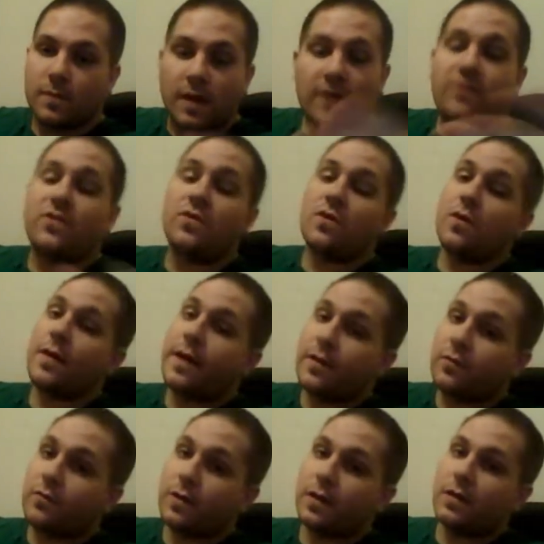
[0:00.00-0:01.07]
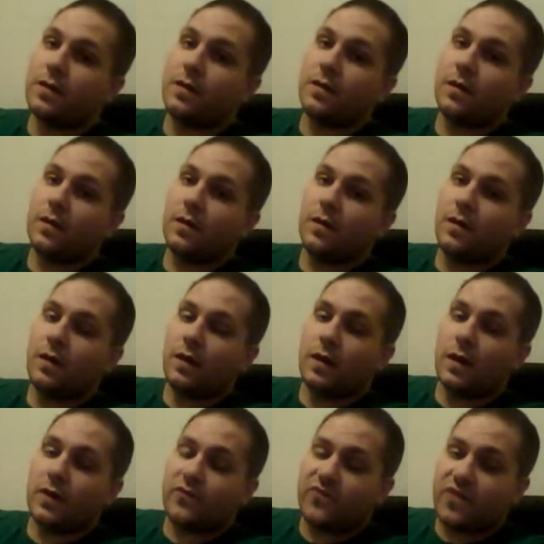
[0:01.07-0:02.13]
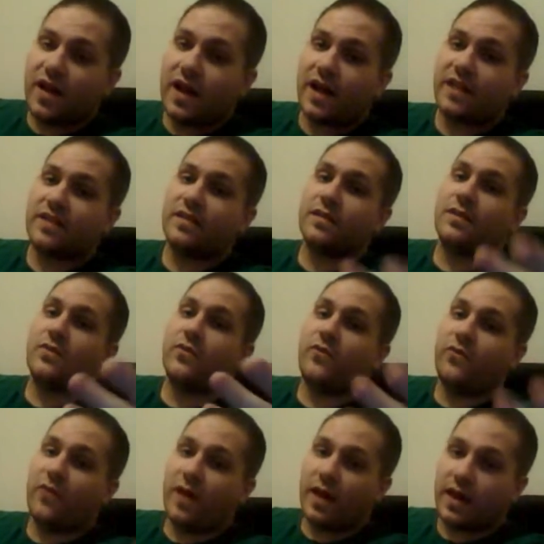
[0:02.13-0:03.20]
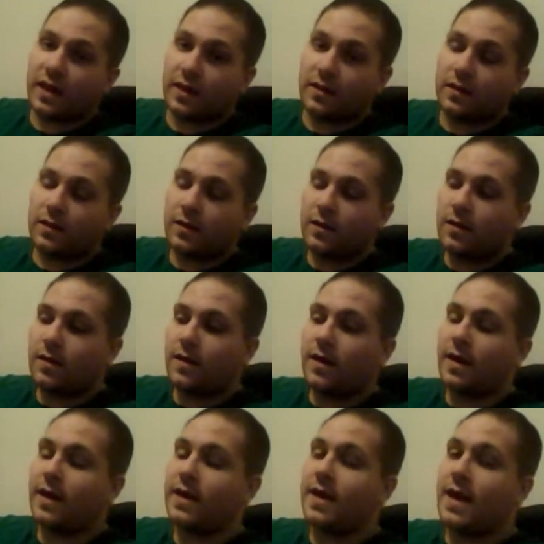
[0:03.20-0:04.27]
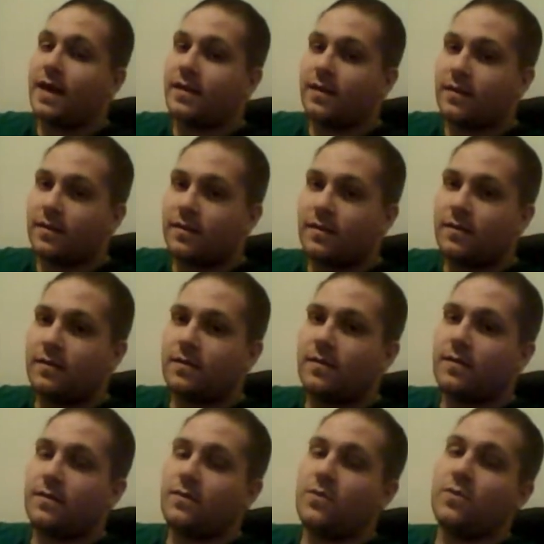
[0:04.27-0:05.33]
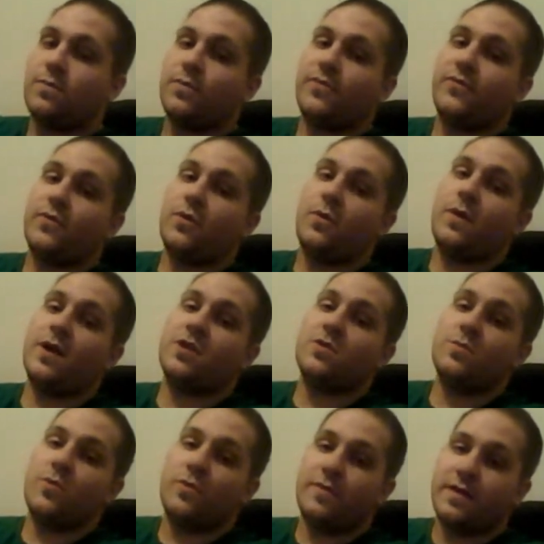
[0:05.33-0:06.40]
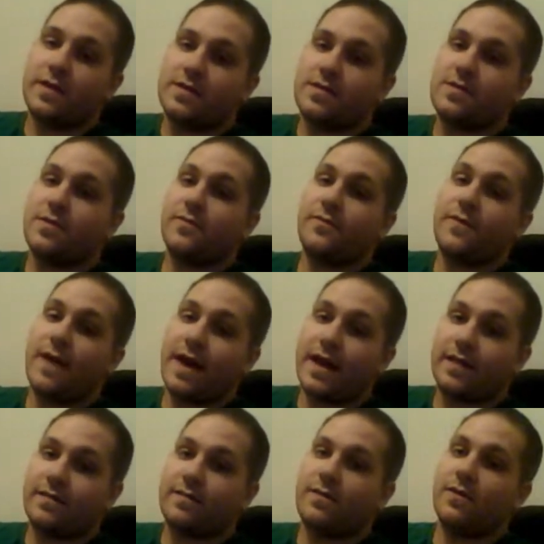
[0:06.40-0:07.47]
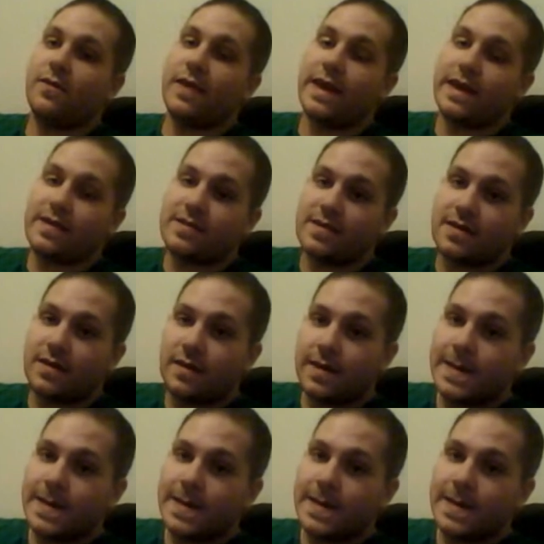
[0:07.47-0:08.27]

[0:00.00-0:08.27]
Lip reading: if you know how to read. If not, fine. I get it. You'd prefer to watch movies. You're fat. You're lazy.